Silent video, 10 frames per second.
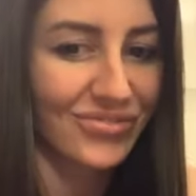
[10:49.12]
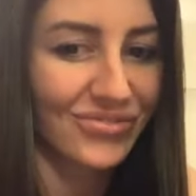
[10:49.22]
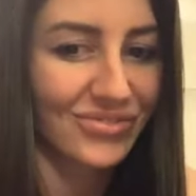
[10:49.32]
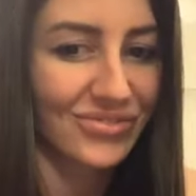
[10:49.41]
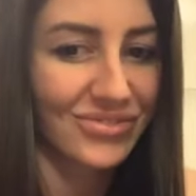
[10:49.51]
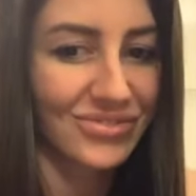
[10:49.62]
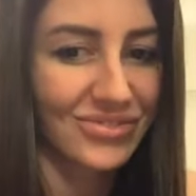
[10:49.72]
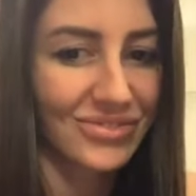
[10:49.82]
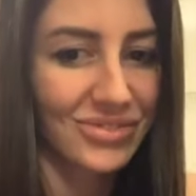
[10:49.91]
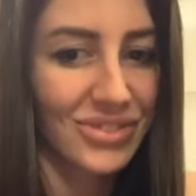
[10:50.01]

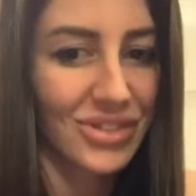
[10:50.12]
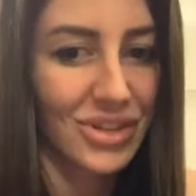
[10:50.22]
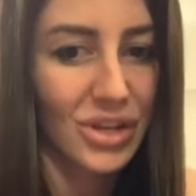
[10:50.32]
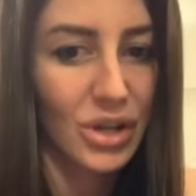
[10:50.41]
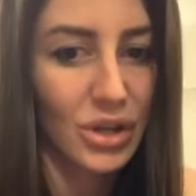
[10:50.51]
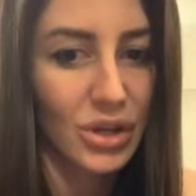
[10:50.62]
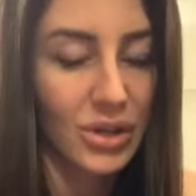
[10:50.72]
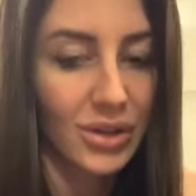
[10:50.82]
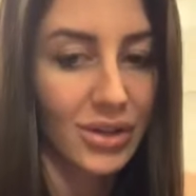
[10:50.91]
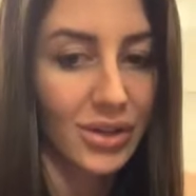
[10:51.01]

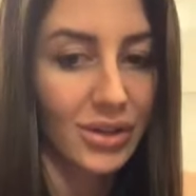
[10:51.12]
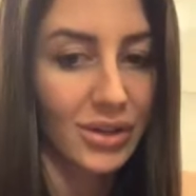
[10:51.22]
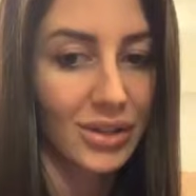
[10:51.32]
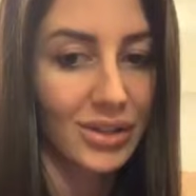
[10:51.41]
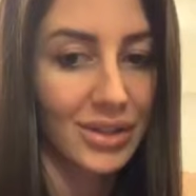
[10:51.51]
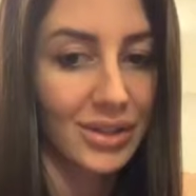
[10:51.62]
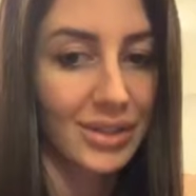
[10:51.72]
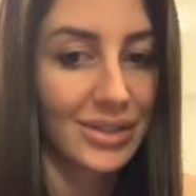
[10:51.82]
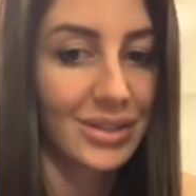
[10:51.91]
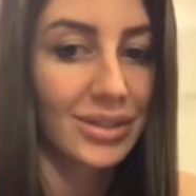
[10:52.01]

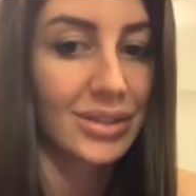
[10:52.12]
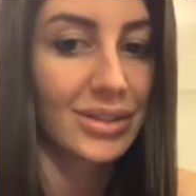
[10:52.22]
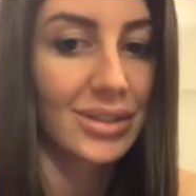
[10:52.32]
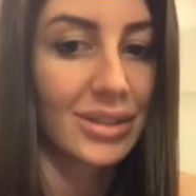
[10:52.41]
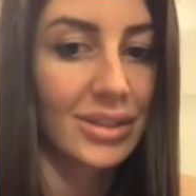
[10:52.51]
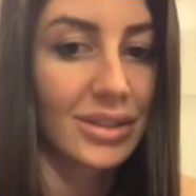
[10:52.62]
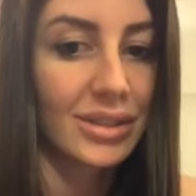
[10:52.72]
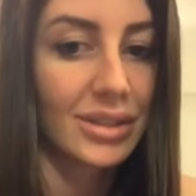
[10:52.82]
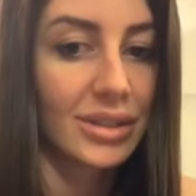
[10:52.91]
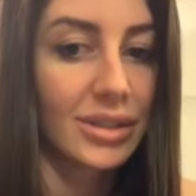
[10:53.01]

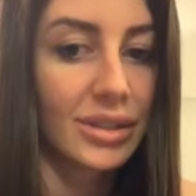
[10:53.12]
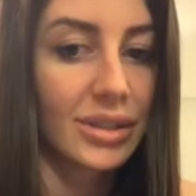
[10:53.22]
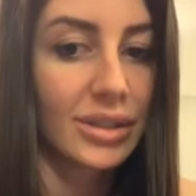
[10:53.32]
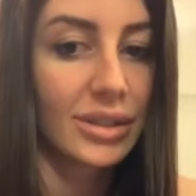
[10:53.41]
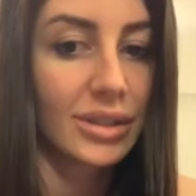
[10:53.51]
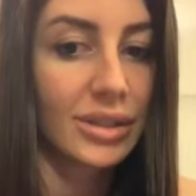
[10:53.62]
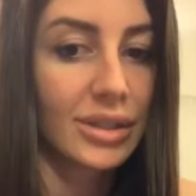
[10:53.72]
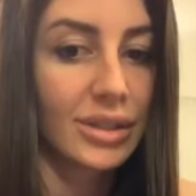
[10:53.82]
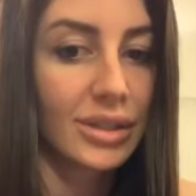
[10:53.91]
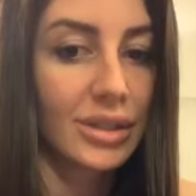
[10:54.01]

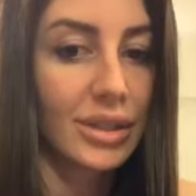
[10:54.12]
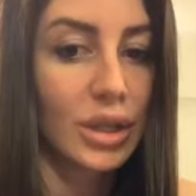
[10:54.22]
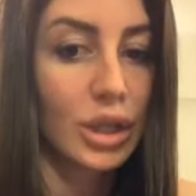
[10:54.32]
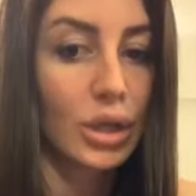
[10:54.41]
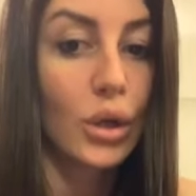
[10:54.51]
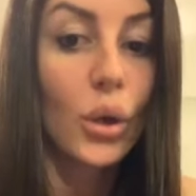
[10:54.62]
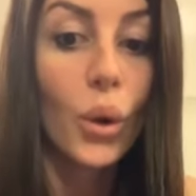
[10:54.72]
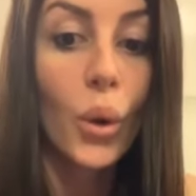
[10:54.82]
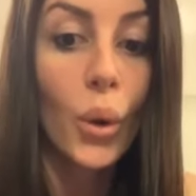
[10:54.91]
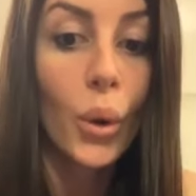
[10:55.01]

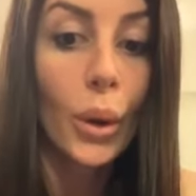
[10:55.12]
(silence)